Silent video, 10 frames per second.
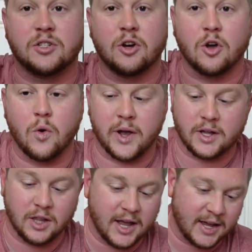took a quick
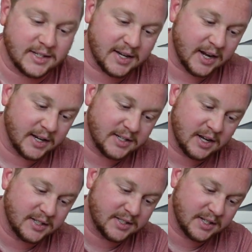glance, and it
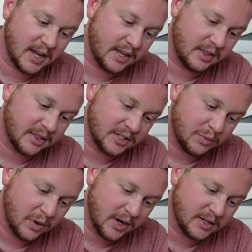does say this
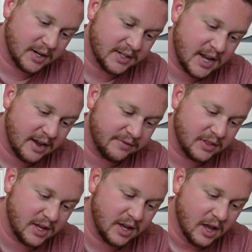one does have
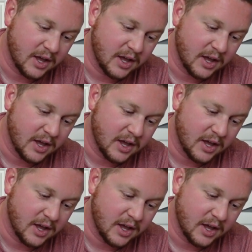the